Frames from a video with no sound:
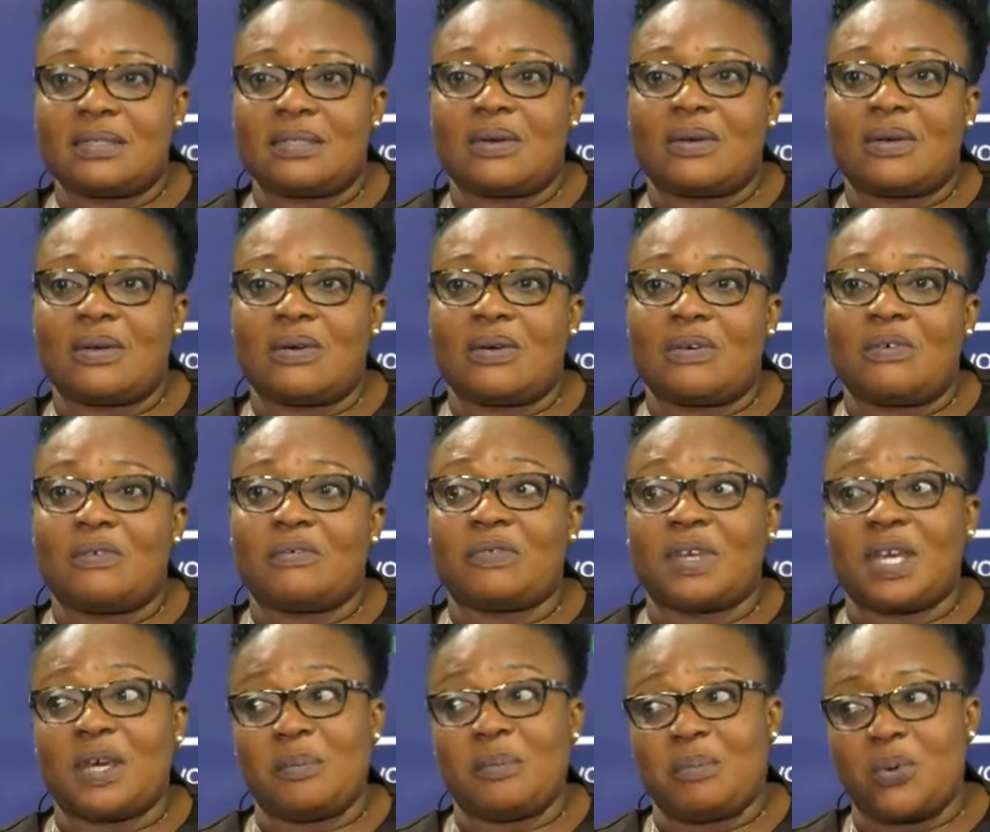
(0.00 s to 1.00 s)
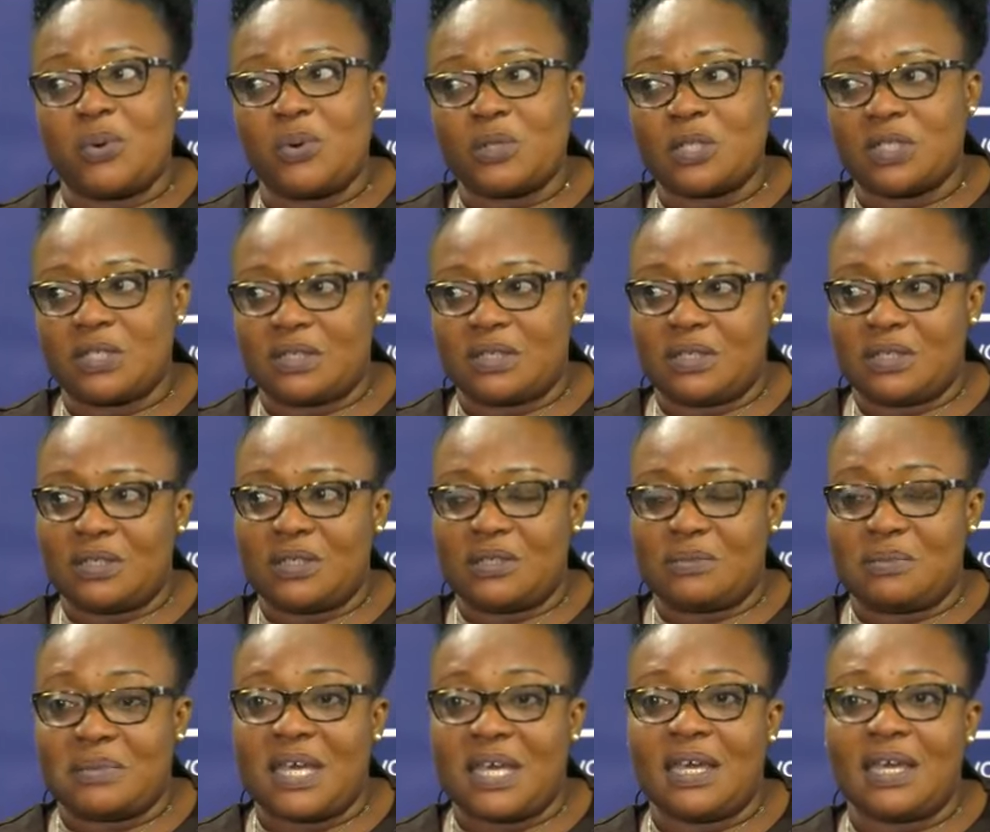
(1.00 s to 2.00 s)
of importance to
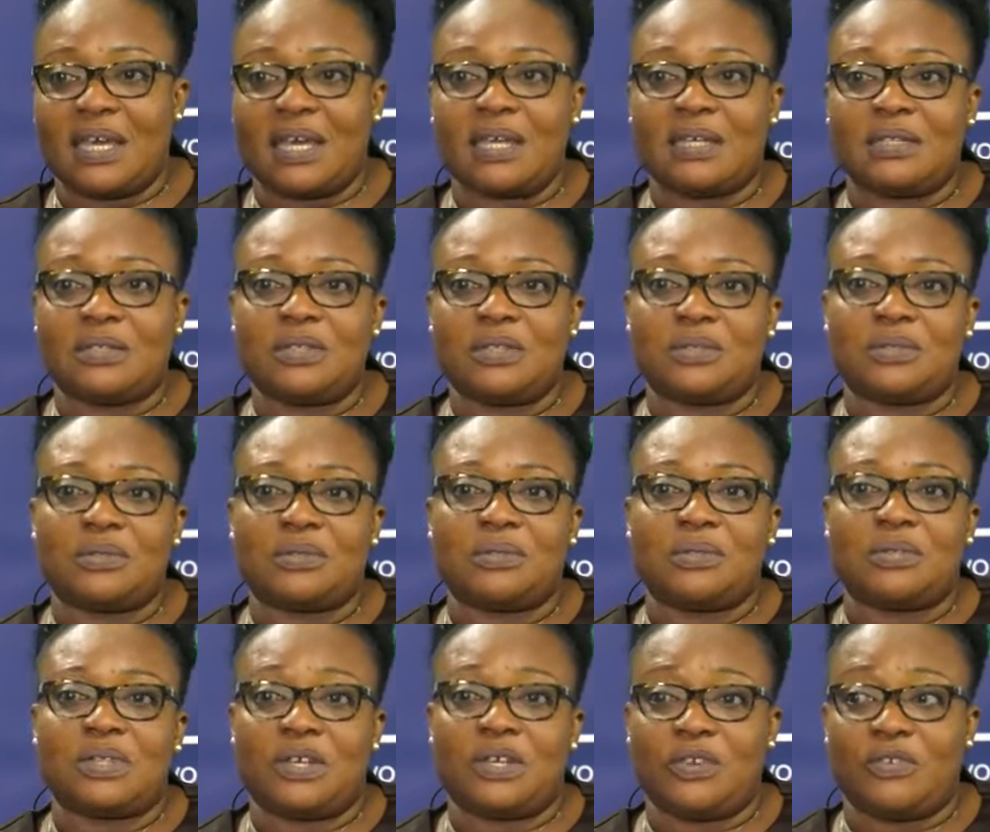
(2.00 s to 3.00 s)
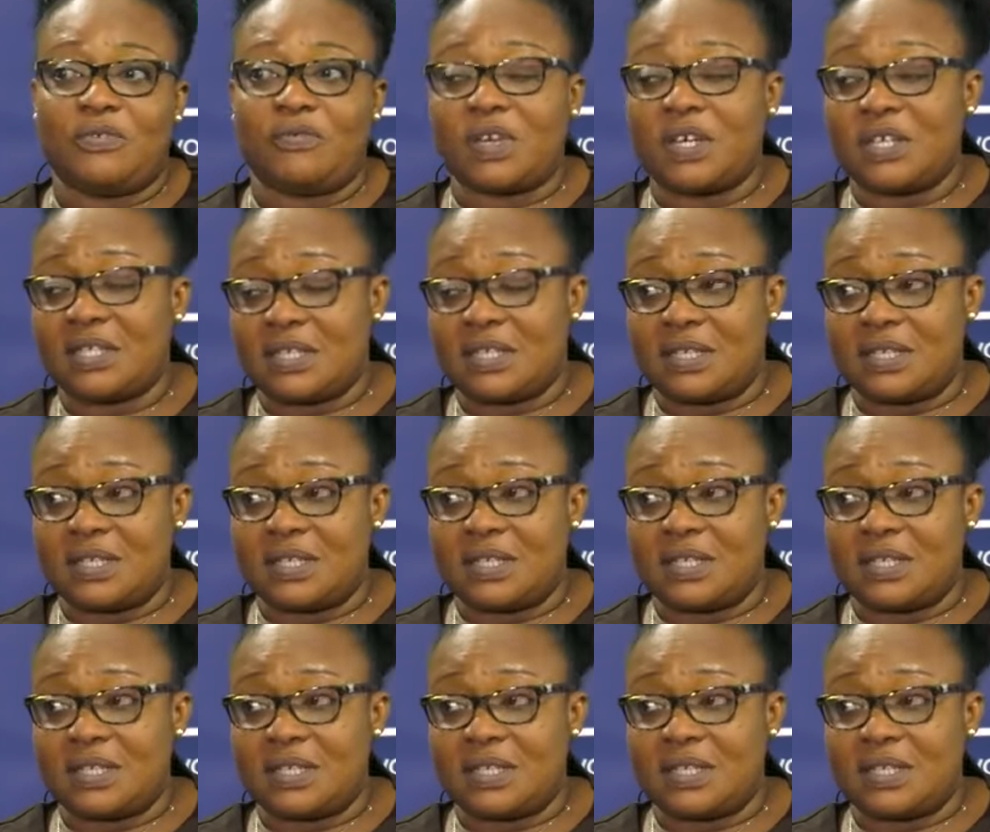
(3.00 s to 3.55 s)
me and to the university.